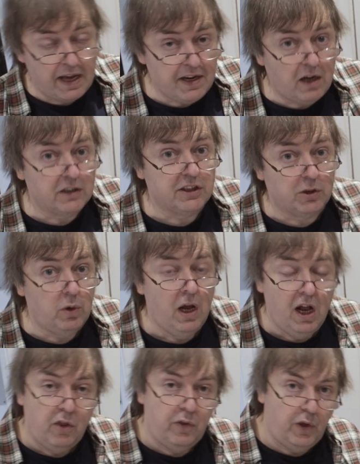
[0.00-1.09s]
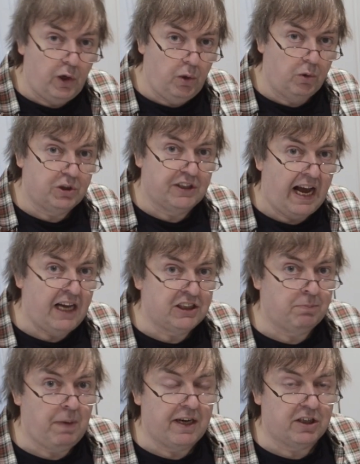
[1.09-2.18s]
an article that looks at
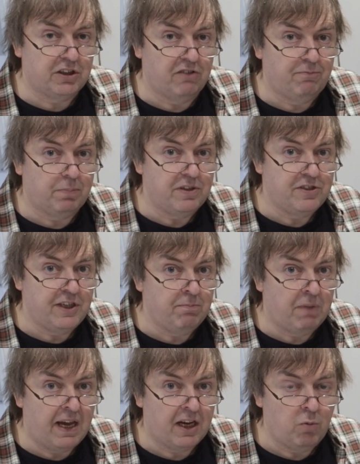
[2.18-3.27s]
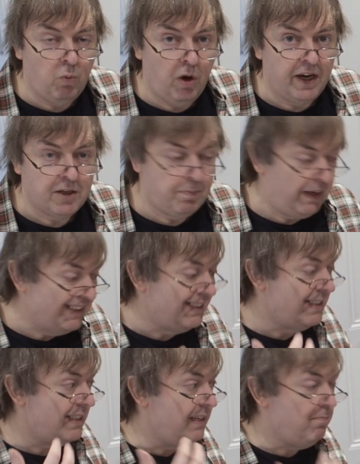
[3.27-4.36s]
aspects of printing black and white, because
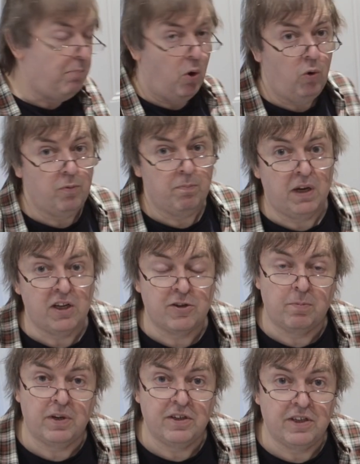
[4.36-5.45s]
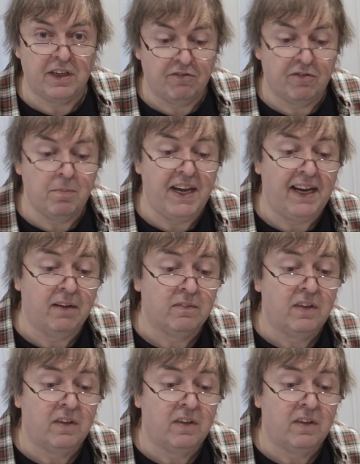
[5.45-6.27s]
it's an important part of printing for me.